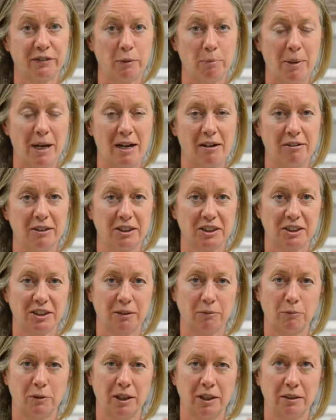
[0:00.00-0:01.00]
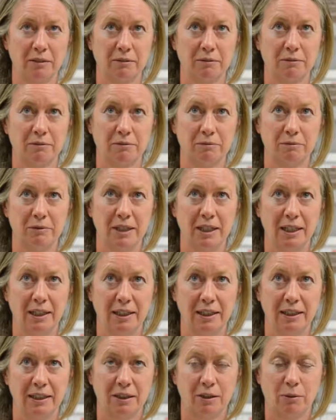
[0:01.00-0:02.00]
for parents that weren't
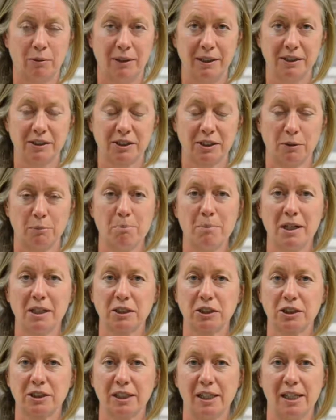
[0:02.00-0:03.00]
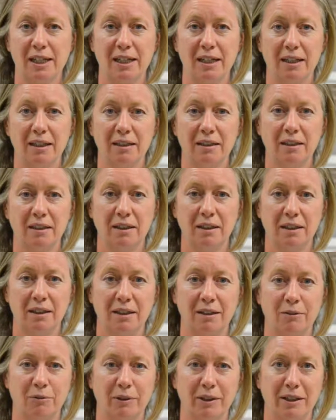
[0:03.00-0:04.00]
really quite so much there
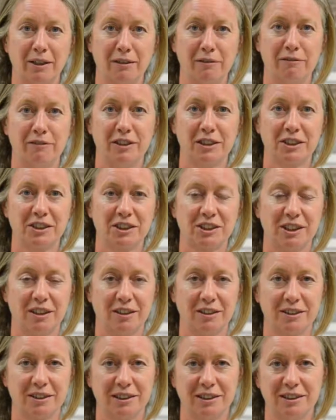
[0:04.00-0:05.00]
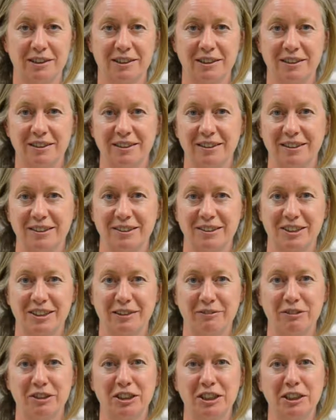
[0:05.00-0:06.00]
when I first started
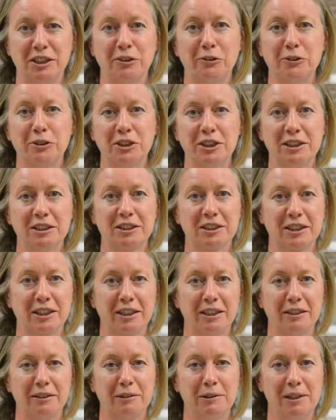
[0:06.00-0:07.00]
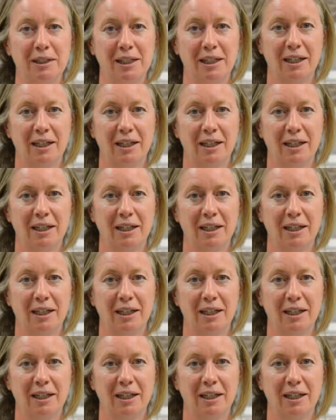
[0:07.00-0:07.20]
17 odd years ago,